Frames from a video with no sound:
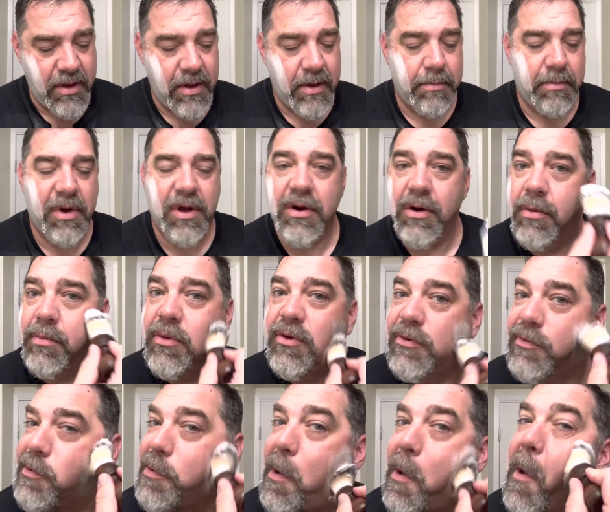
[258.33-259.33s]
might
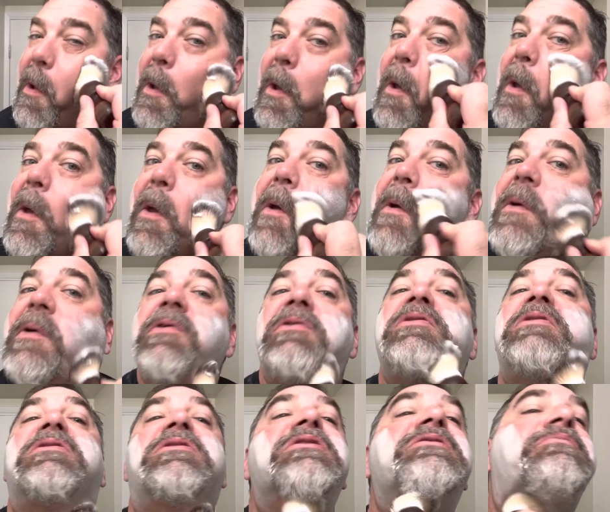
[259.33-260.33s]
almost
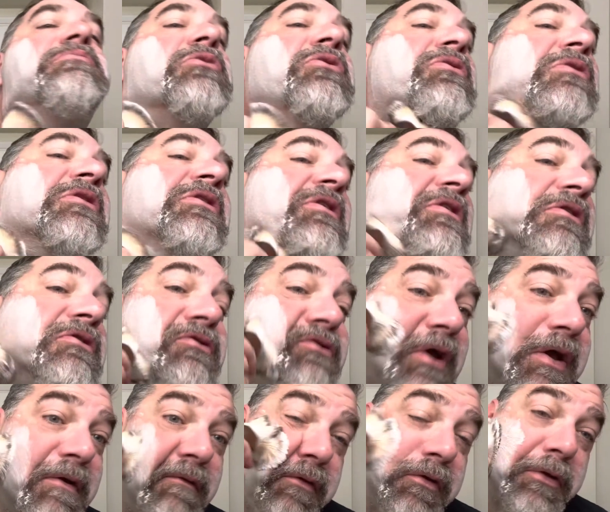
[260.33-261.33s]
treat this more like a
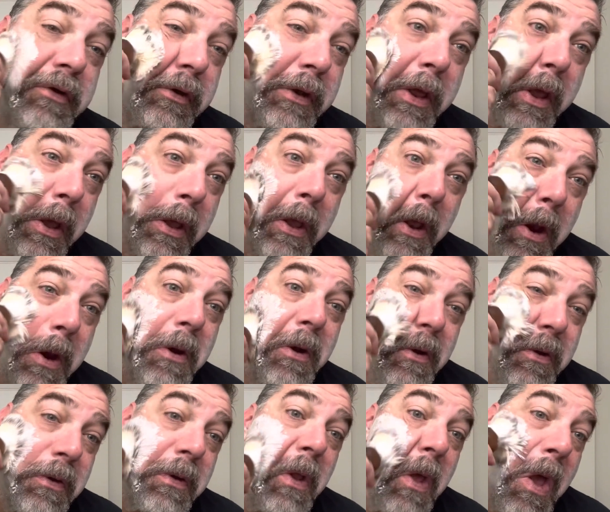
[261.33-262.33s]
shave stick and
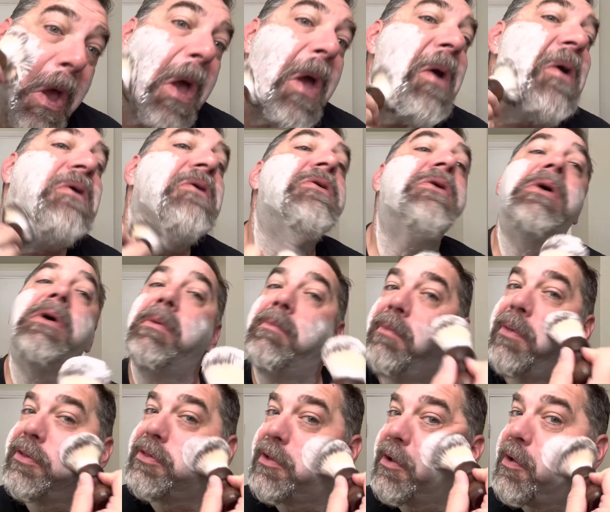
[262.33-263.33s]
just
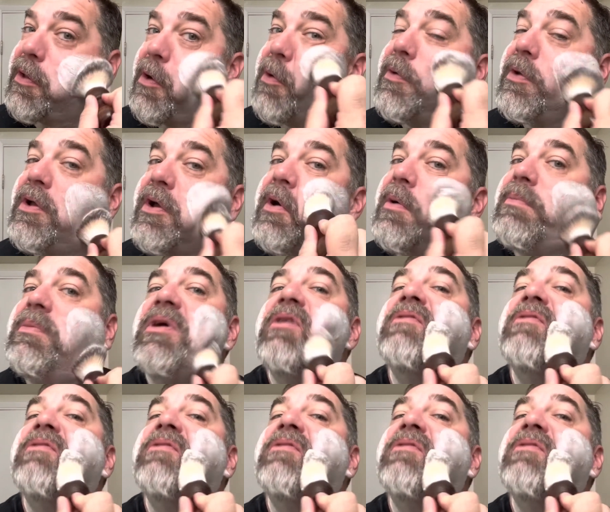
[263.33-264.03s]
put the loading on my